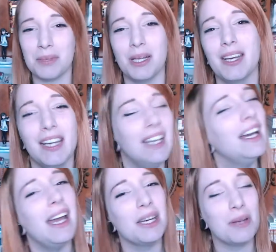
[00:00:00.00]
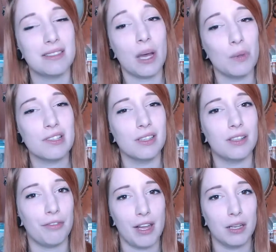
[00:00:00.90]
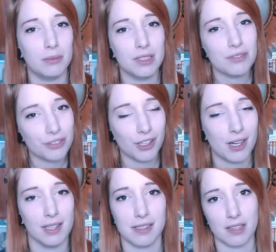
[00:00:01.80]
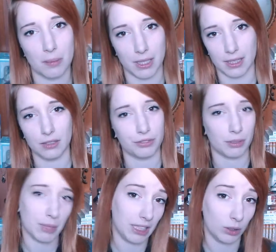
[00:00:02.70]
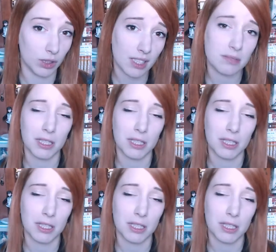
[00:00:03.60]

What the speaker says: But anyways, that was good development for Elizabeth and for Meliodas,